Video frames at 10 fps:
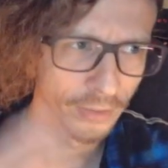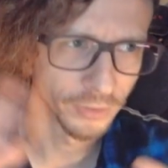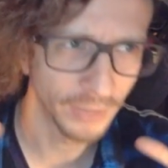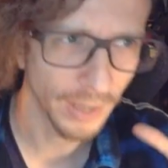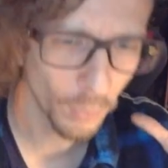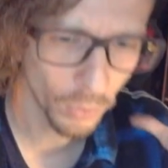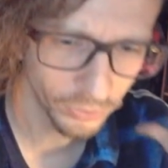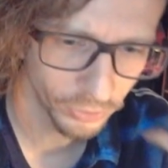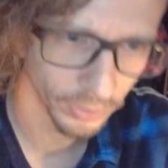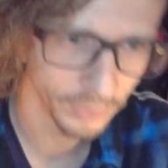so now
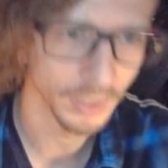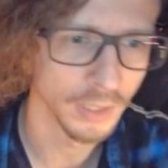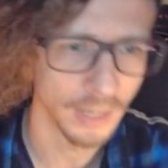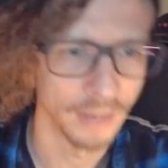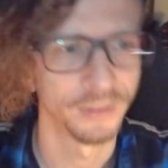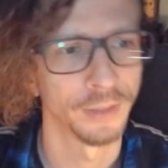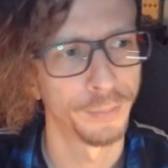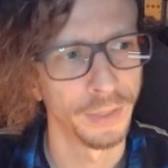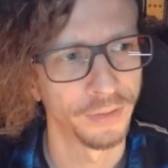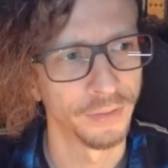once you're in the classic
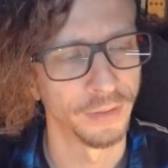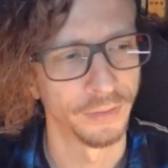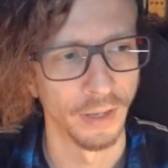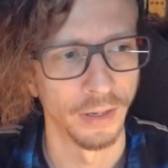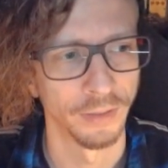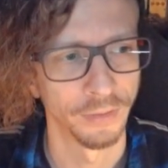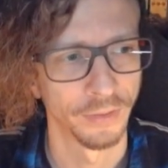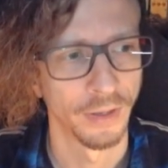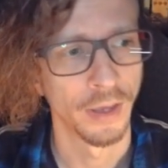business settings,